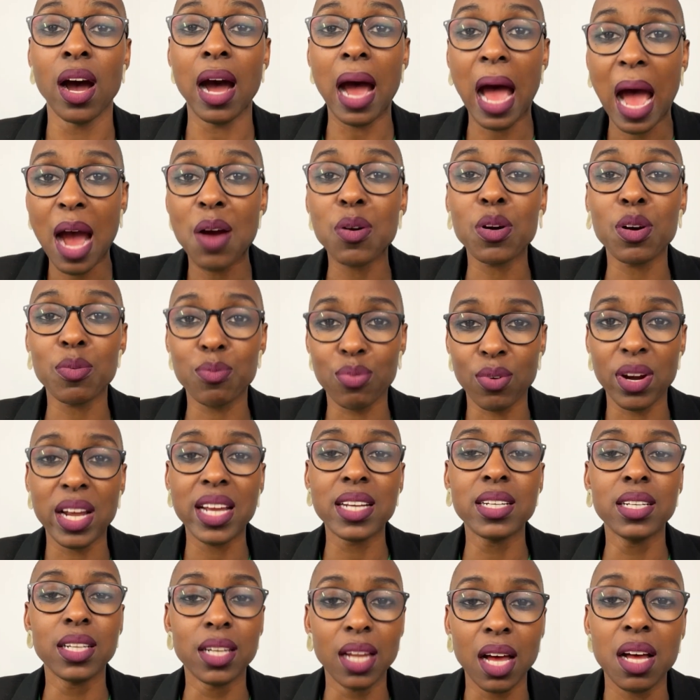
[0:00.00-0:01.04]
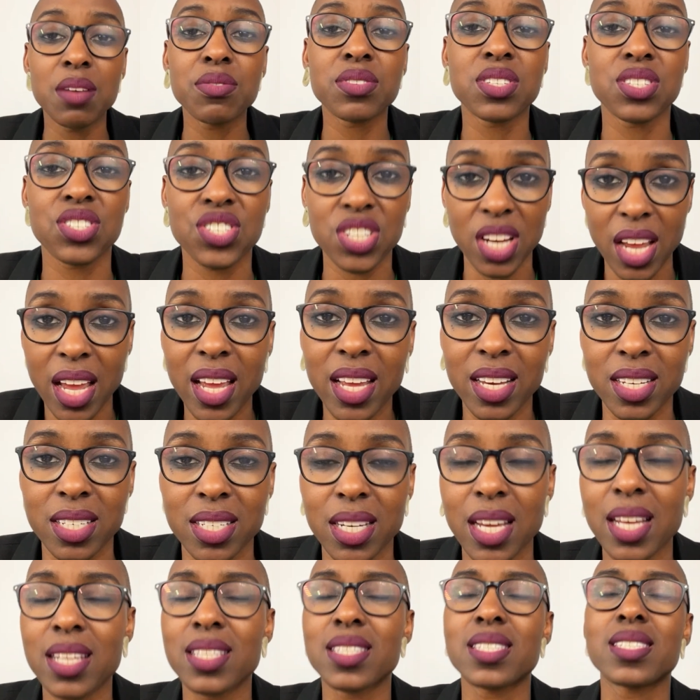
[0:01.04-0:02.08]
Our brain loves change.
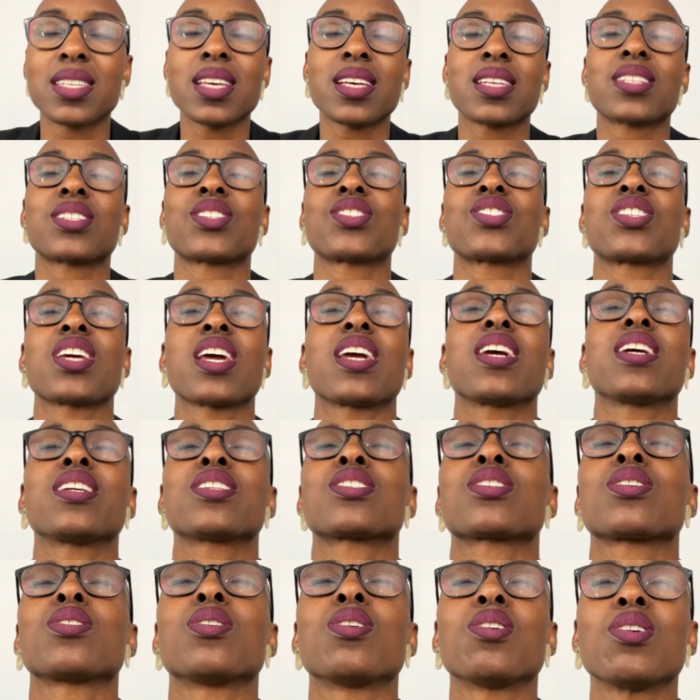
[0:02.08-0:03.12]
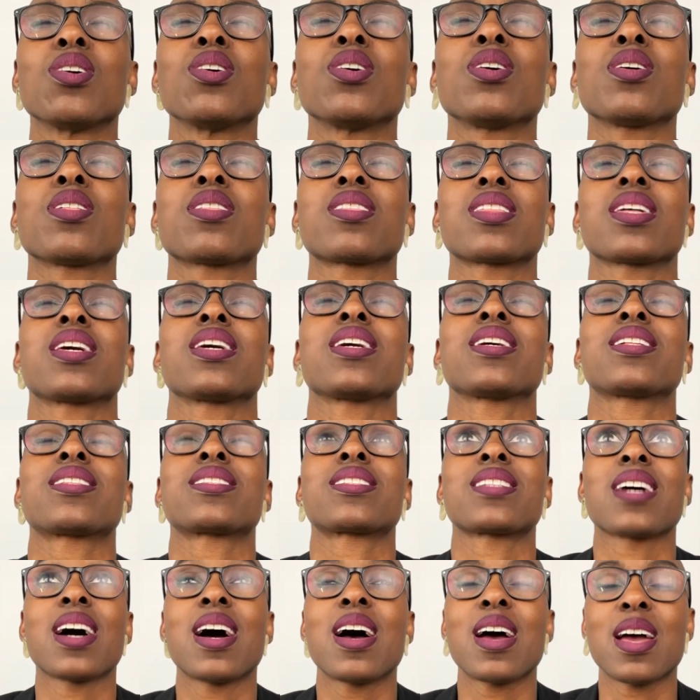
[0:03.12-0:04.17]
It seeks change all the
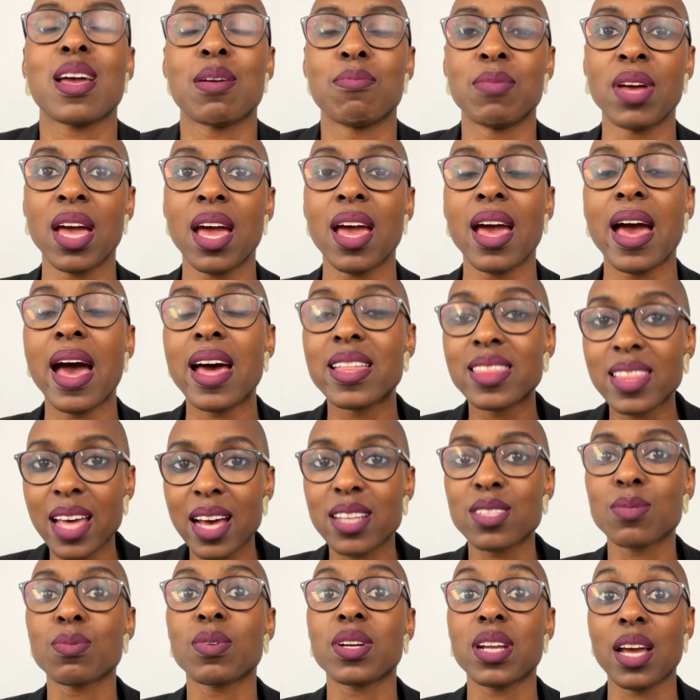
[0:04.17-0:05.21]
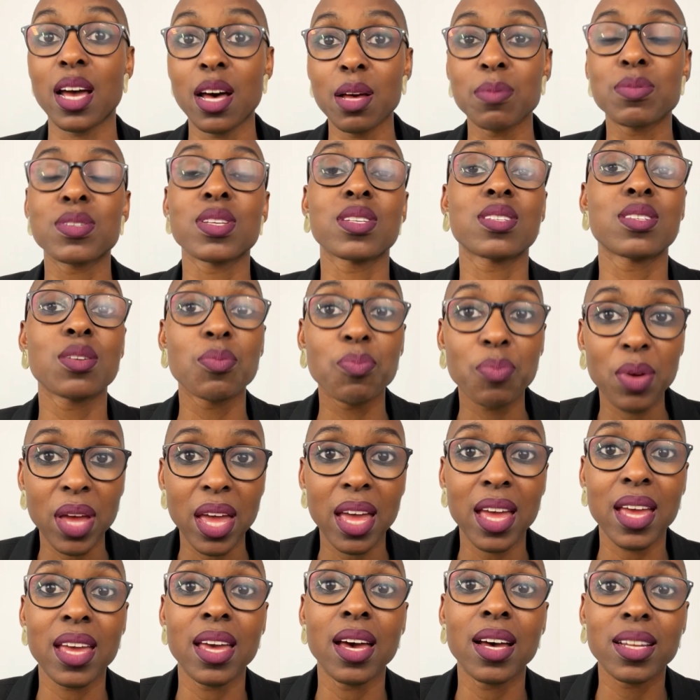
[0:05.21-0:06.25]
time. And that's what helps us to
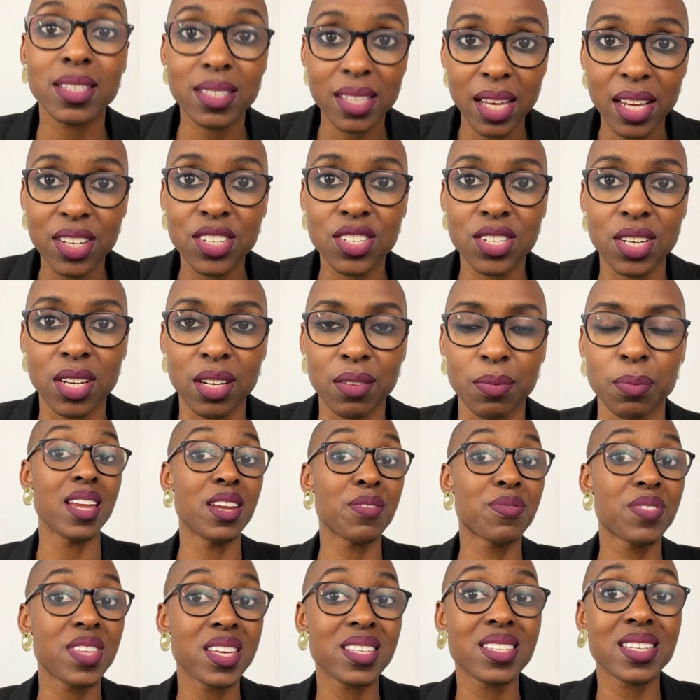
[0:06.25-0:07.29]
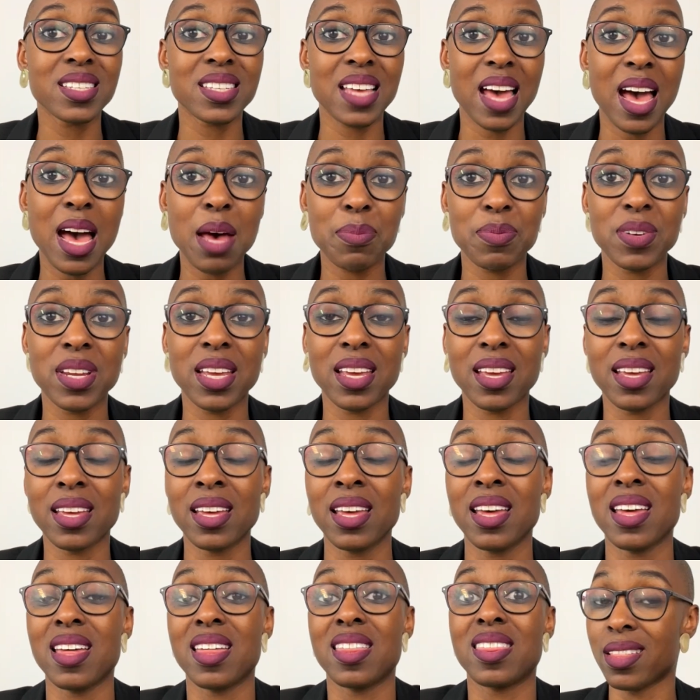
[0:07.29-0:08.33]
pay attention. And if this is happening,
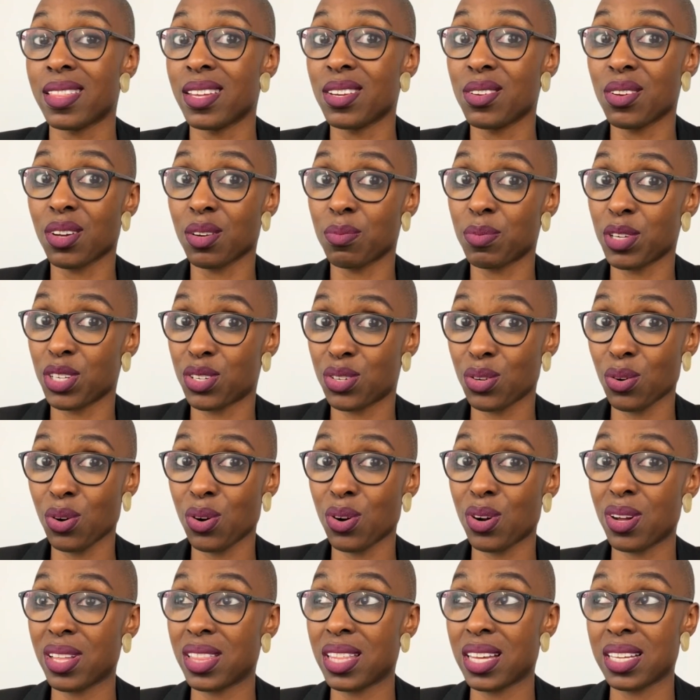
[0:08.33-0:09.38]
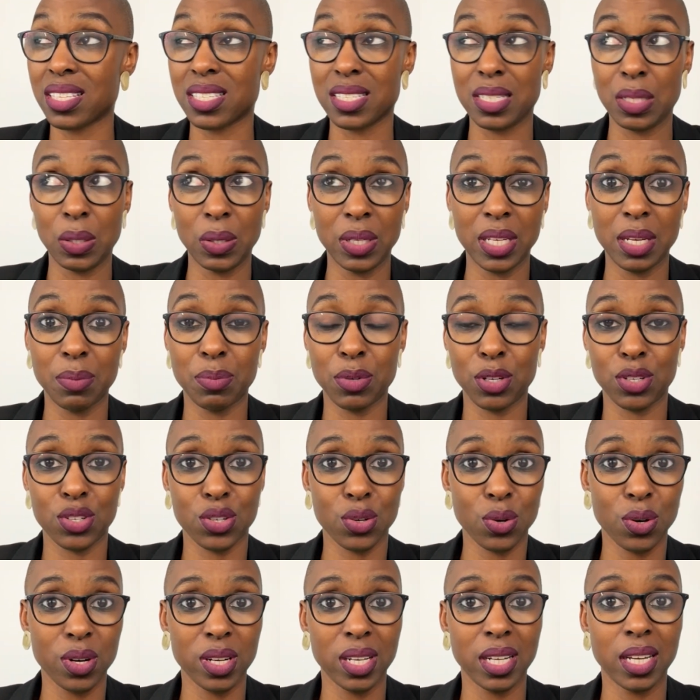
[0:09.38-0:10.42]
then you can be sure that slowly but
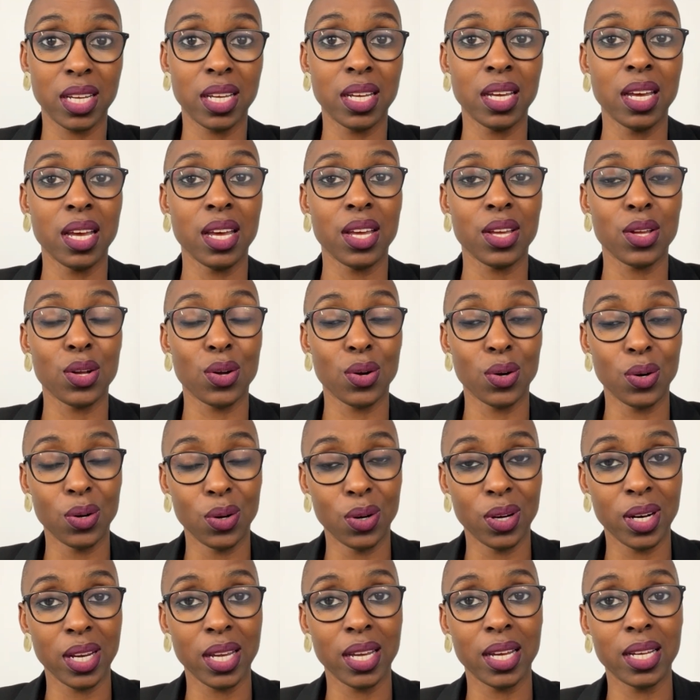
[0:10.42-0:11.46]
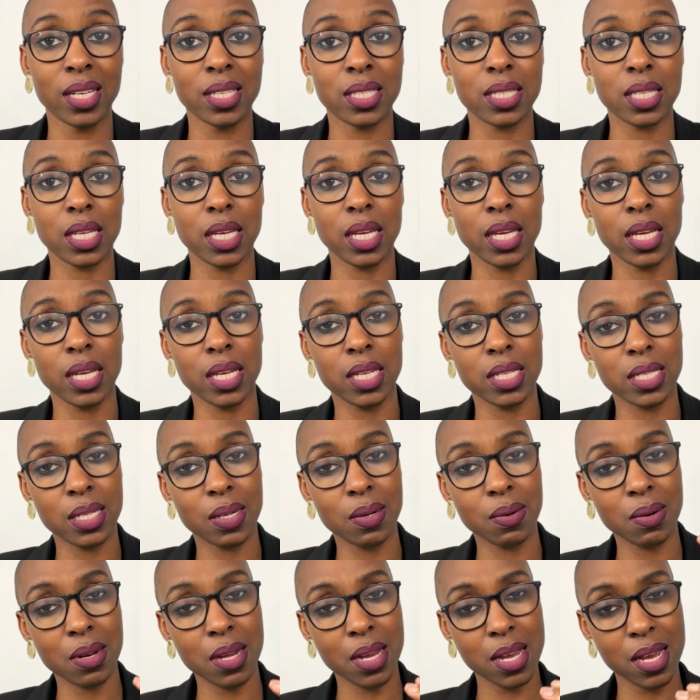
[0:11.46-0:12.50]
surely, your audience is
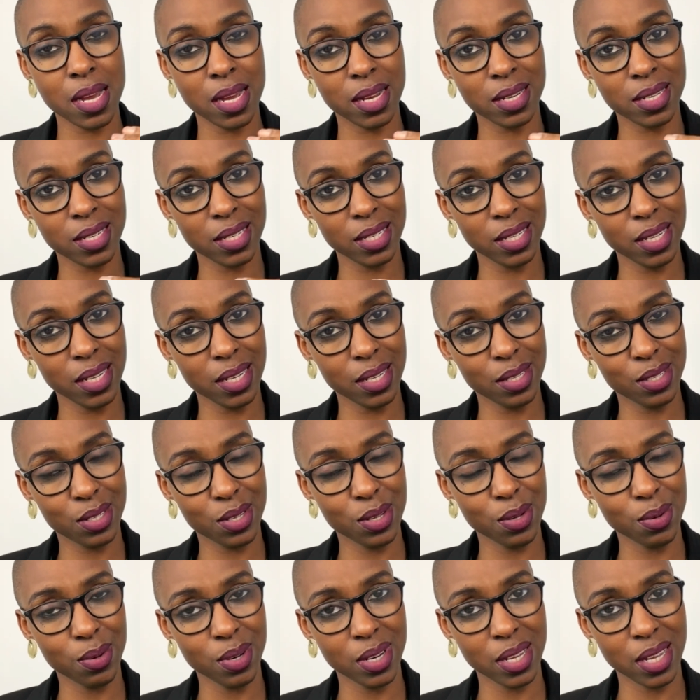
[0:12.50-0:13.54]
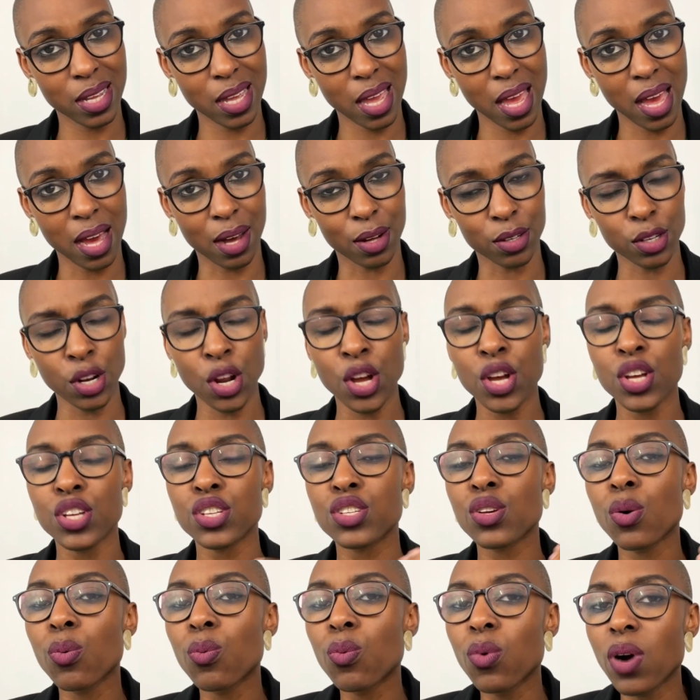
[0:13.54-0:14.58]
gradually tuning out.
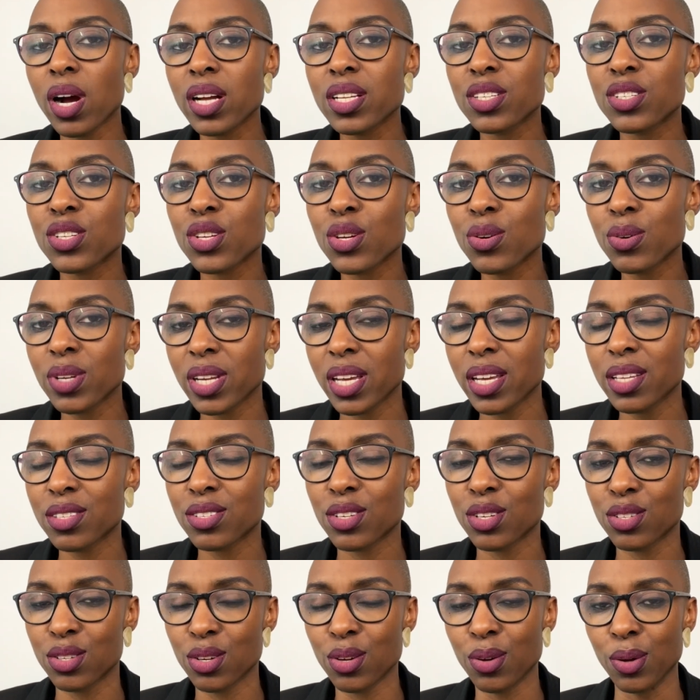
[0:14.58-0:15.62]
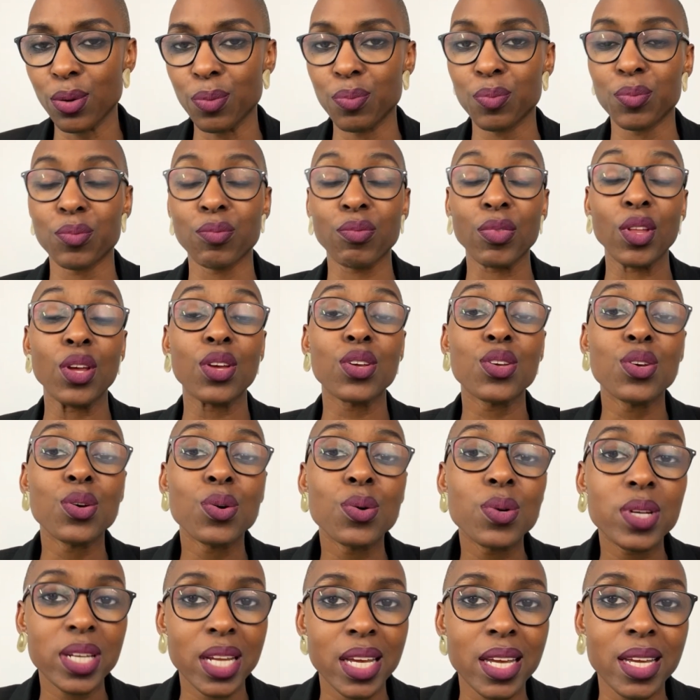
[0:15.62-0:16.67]
So what do you need to do?
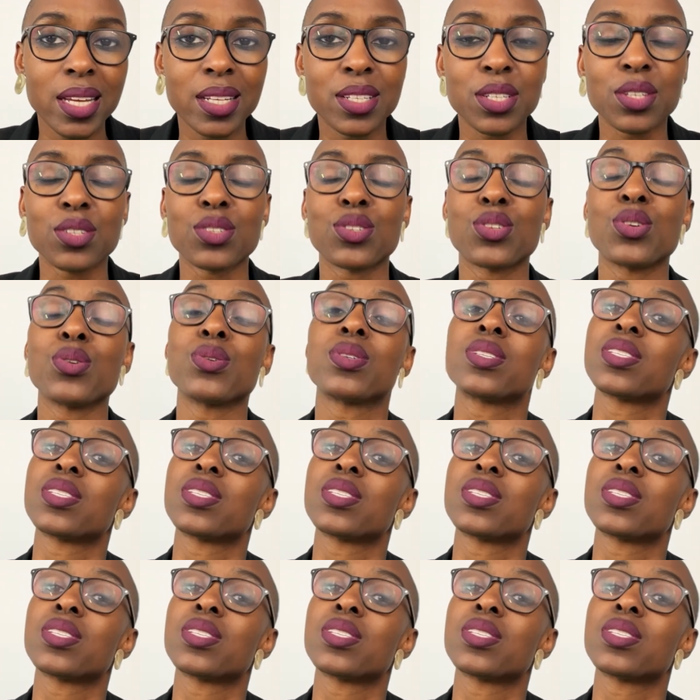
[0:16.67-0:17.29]
You need to